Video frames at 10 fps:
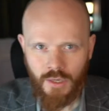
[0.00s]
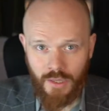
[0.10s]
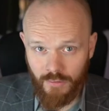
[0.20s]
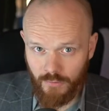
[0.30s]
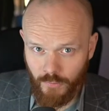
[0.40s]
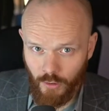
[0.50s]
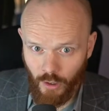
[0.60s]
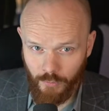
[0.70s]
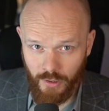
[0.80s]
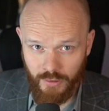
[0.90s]
In this video
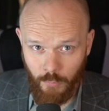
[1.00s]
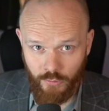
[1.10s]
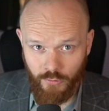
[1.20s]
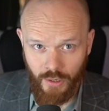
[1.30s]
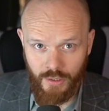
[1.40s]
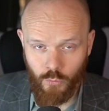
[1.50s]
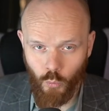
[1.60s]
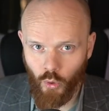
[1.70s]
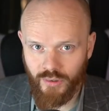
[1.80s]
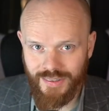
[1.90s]
I'm going to demonstrate
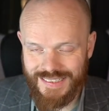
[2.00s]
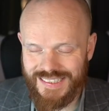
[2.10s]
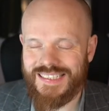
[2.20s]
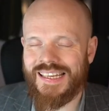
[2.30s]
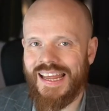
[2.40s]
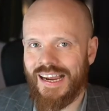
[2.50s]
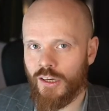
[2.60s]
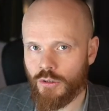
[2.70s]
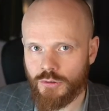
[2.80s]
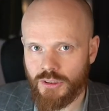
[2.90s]
what is an
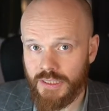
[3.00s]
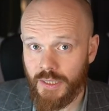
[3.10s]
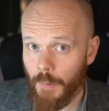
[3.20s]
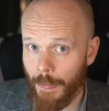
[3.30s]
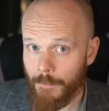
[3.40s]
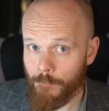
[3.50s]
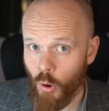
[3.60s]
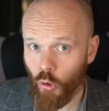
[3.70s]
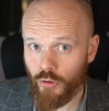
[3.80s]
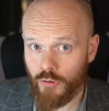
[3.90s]
acoustic
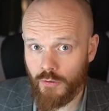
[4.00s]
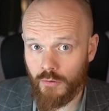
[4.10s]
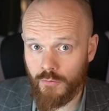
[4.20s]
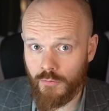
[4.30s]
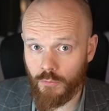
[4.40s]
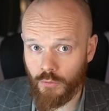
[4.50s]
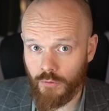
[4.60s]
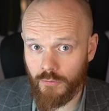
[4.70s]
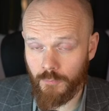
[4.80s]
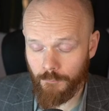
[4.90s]
point
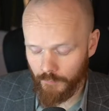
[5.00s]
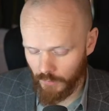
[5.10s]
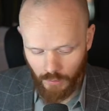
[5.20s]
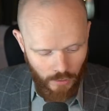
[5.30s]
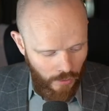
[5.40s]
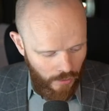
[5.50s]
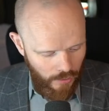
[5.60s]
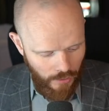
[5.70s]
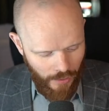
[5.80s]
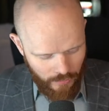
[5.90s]
source.
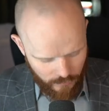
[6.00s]
And